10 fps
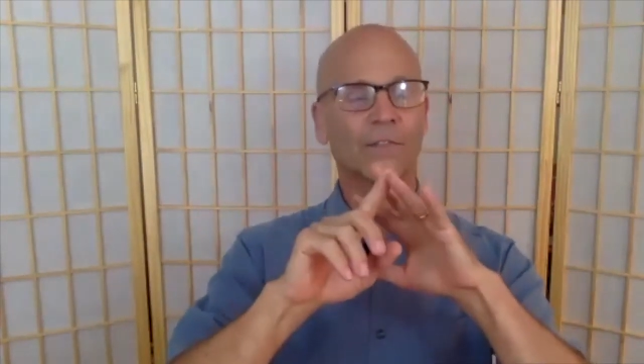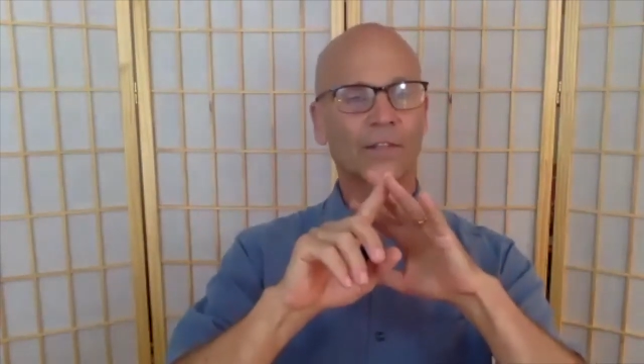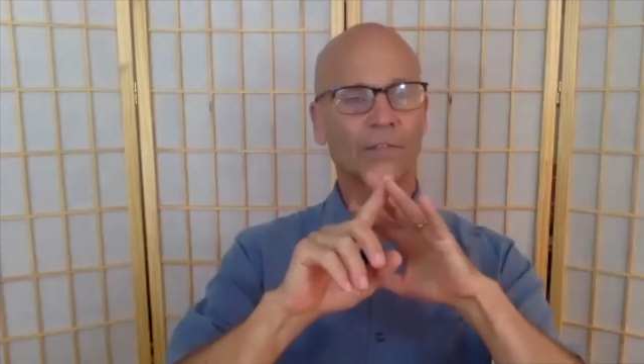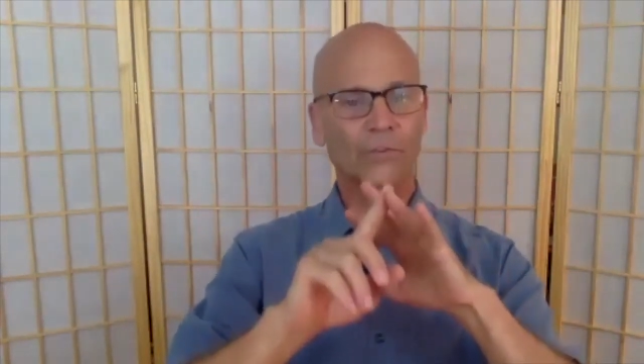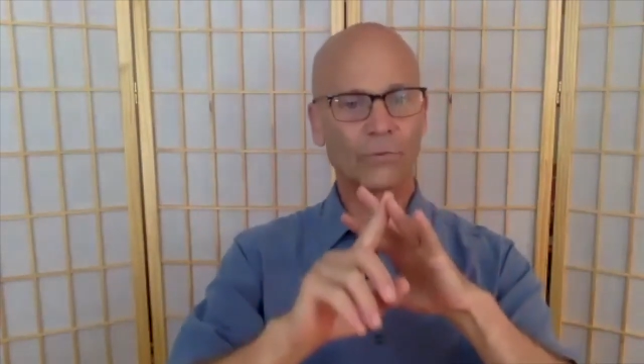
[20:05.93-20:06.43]

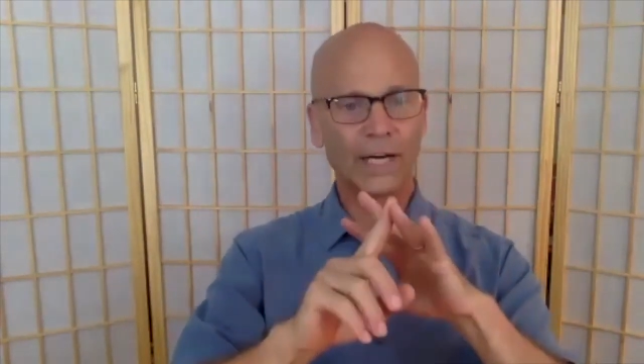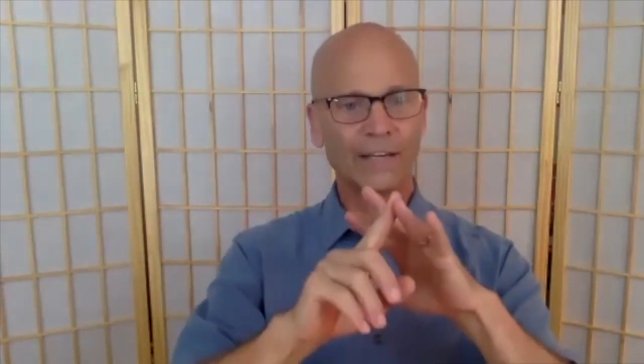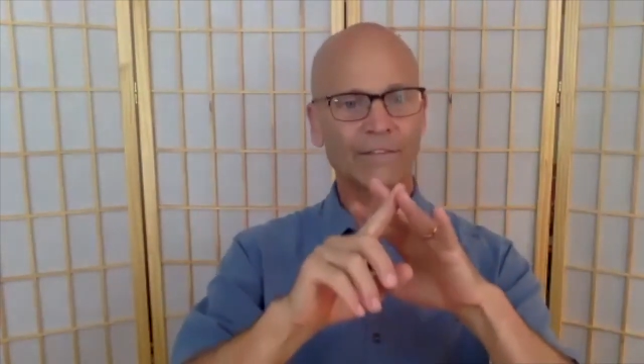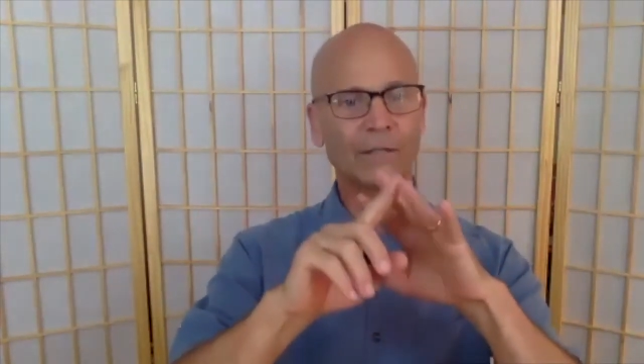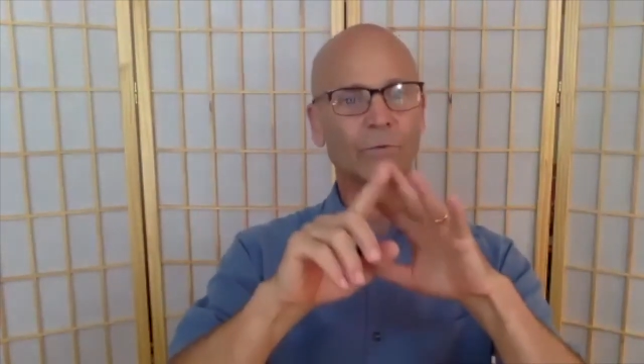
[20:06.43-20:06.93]
than
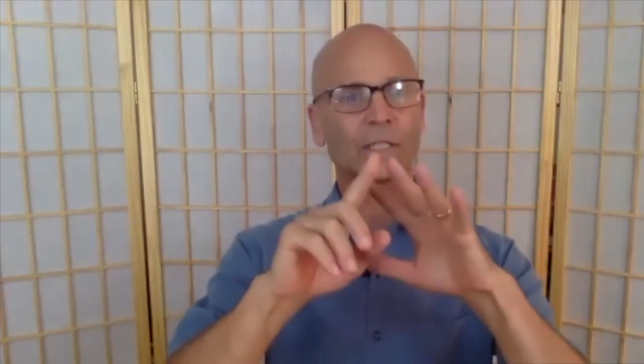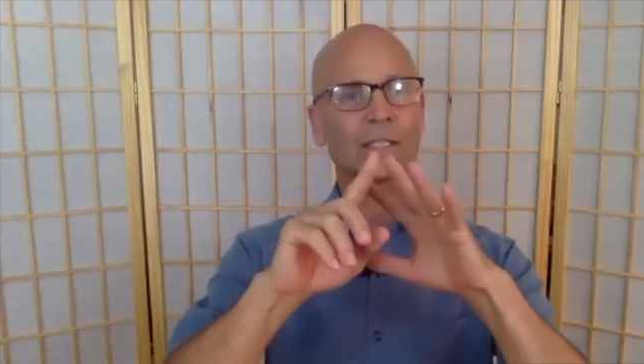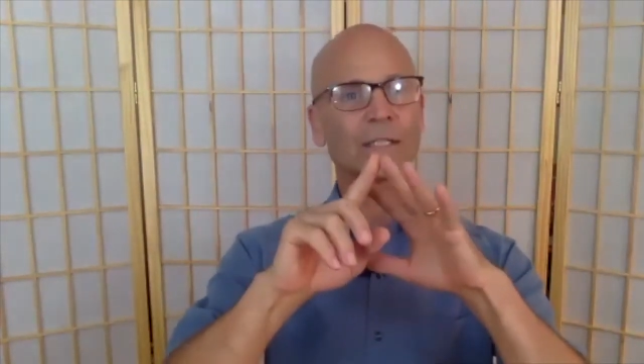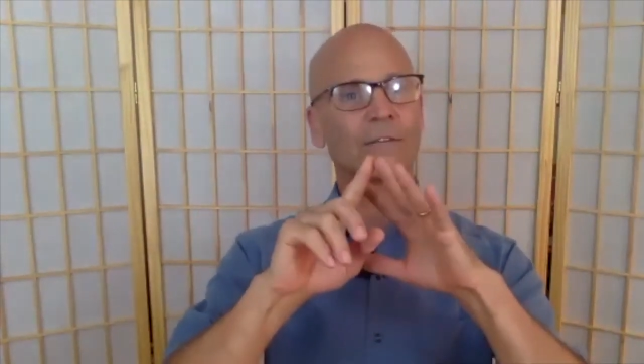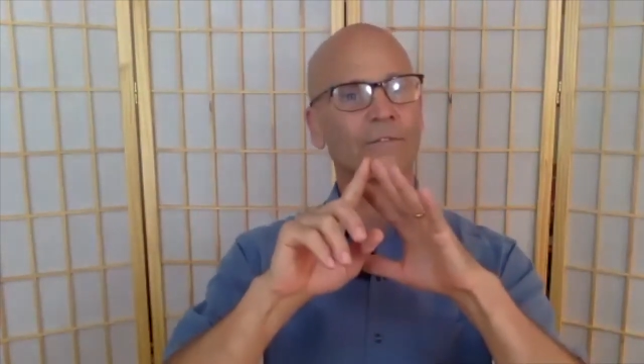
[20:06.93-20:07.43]
thriving, which
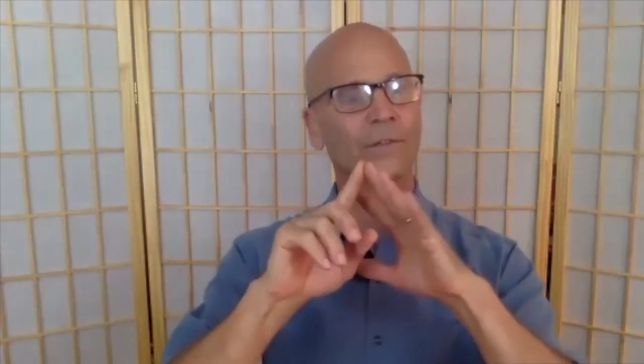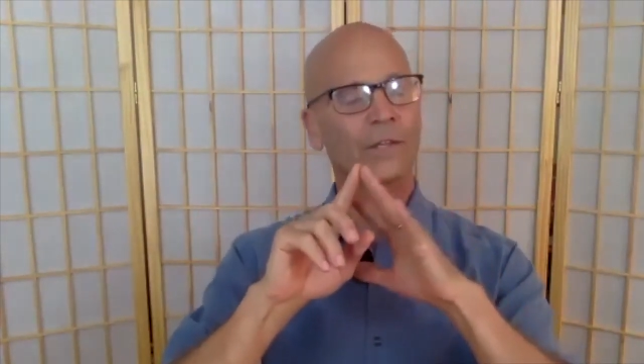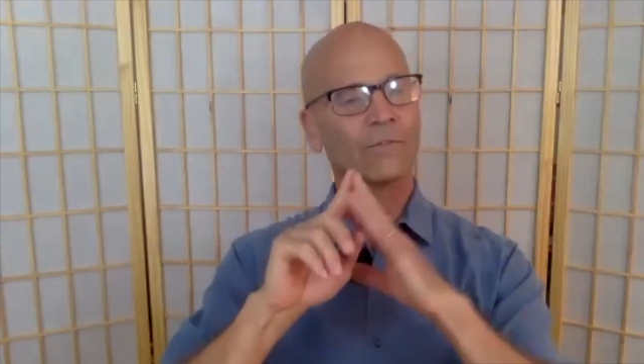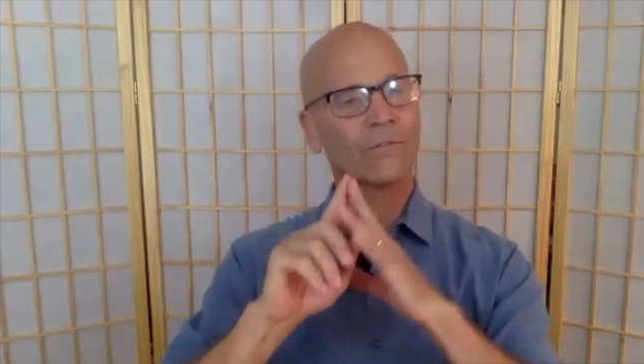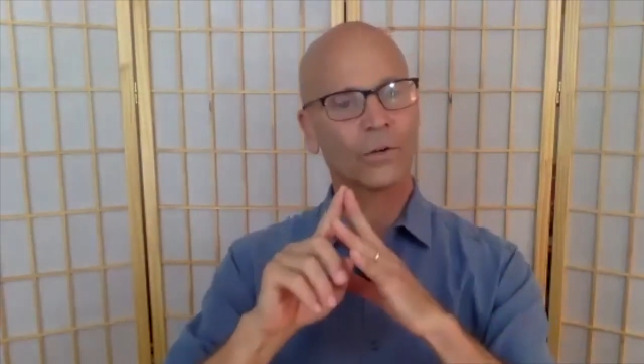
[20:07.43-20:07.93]
is different
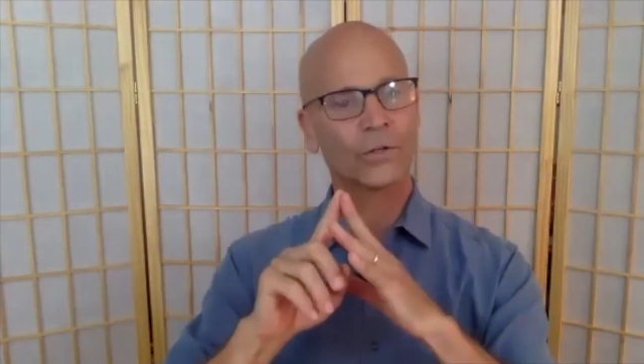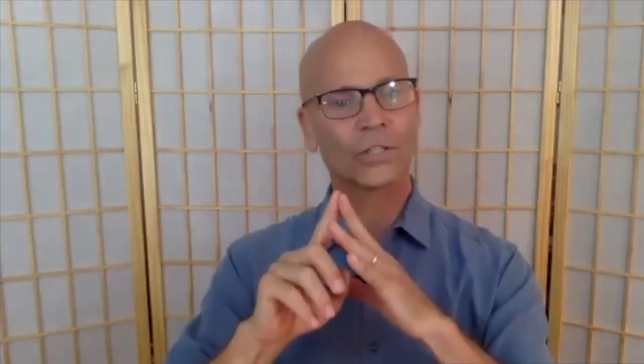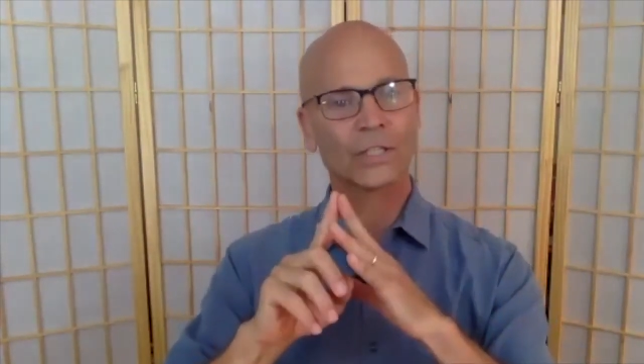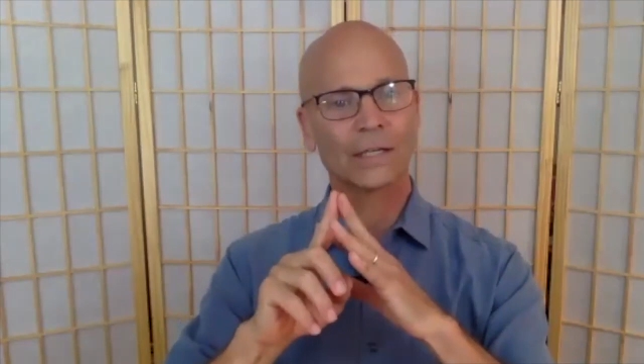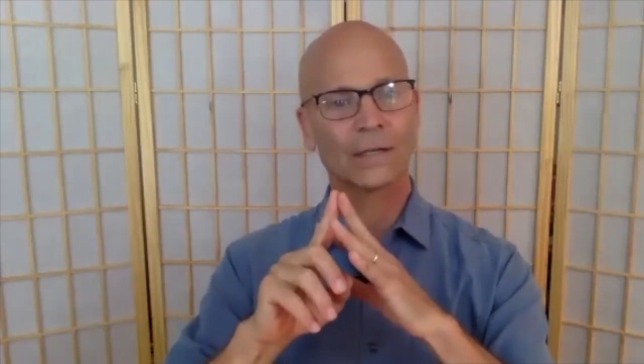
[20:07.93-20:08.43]
than flourishing.